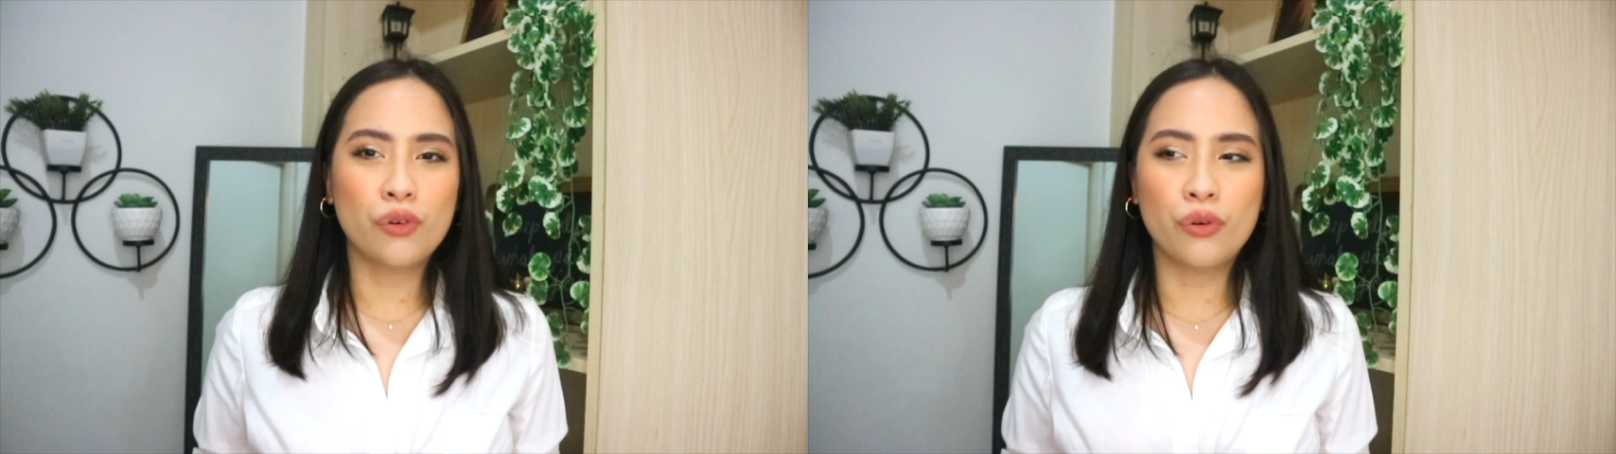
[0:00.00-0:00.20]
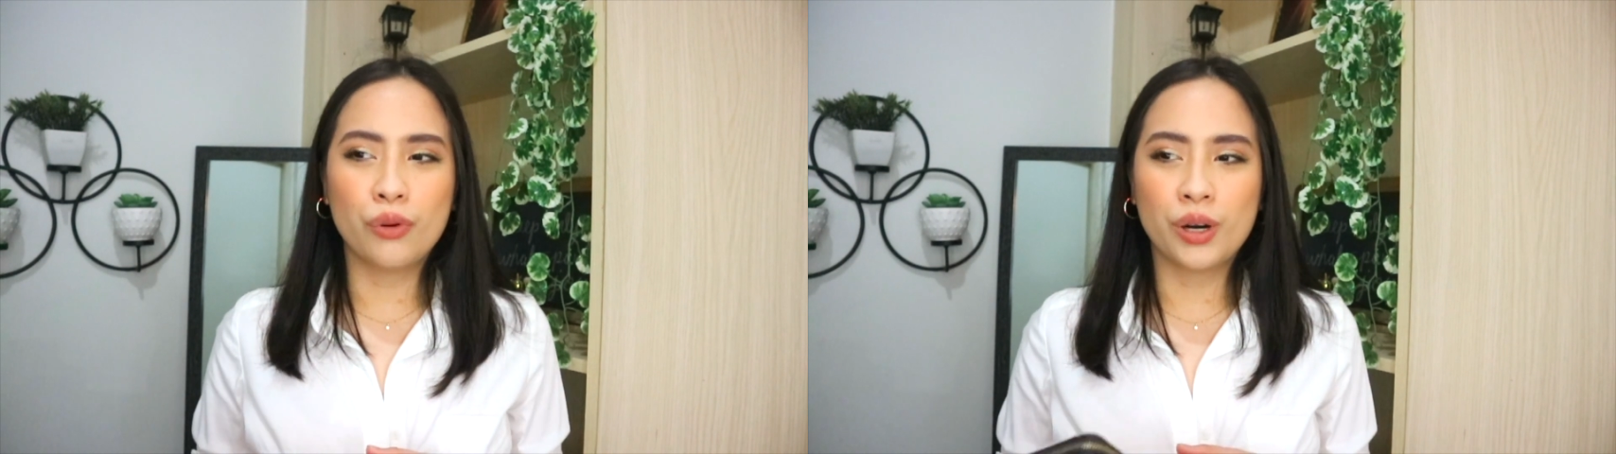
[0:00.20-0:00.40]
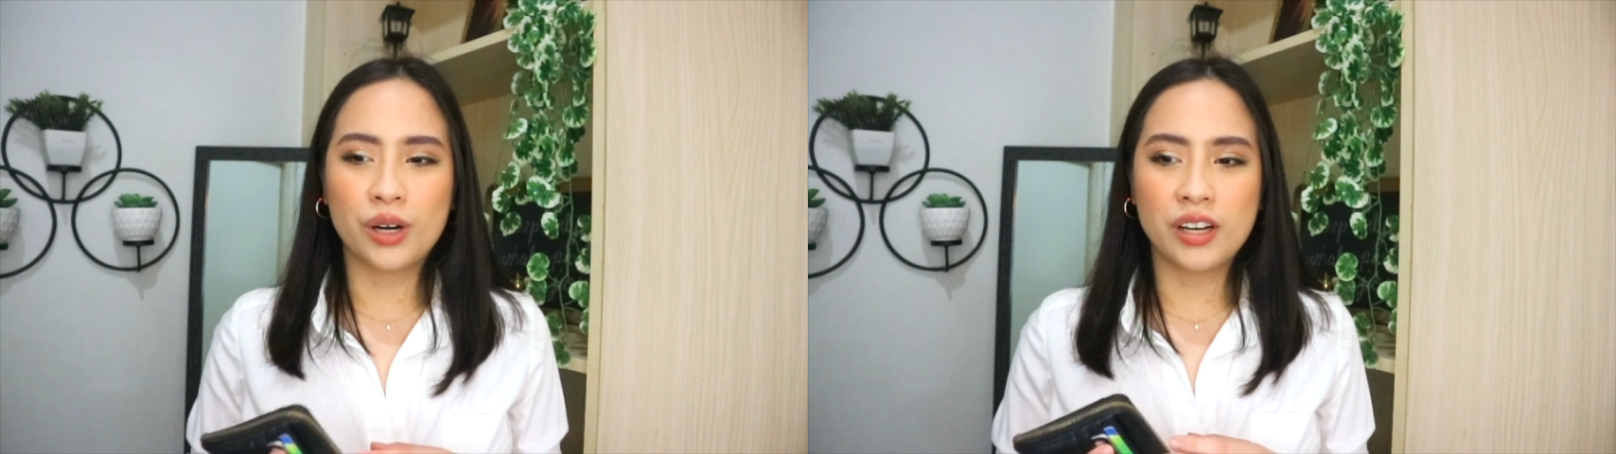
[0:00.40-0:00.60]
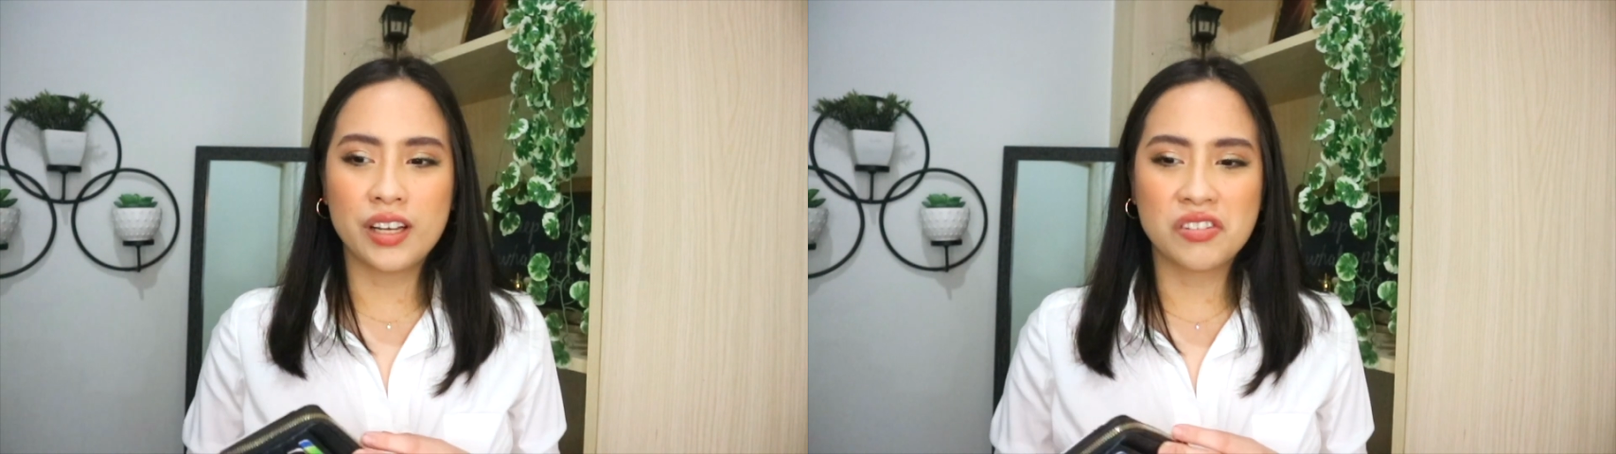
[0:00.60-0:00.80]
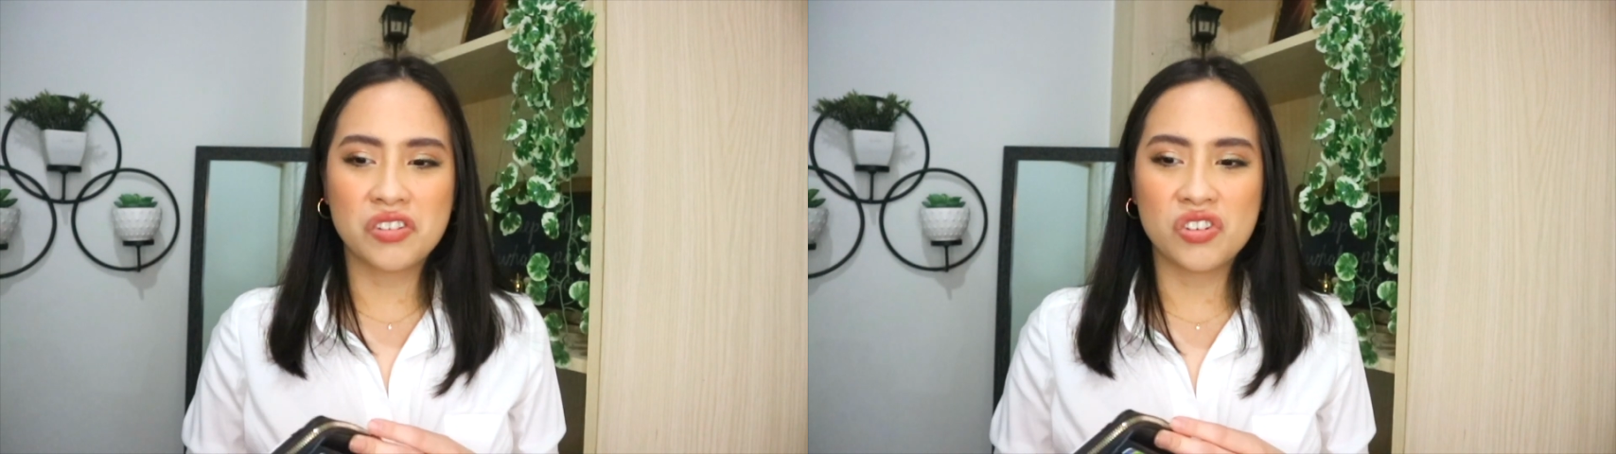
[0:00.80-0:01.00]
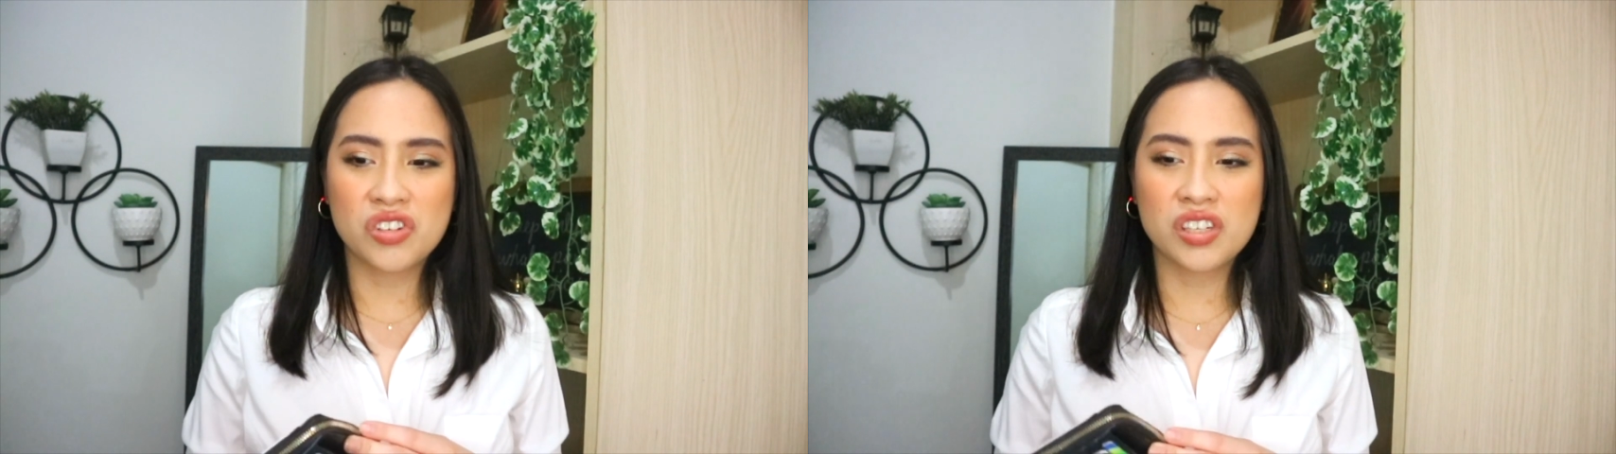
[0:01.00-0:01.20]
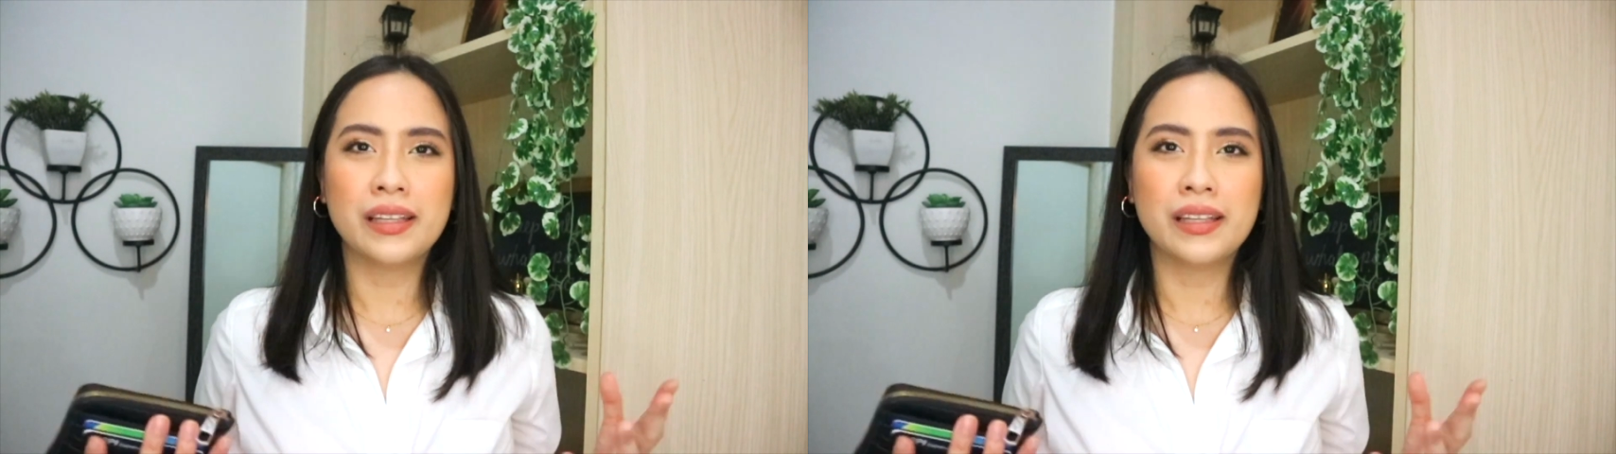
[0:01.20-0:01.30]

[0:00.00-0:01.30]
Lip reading: or it's just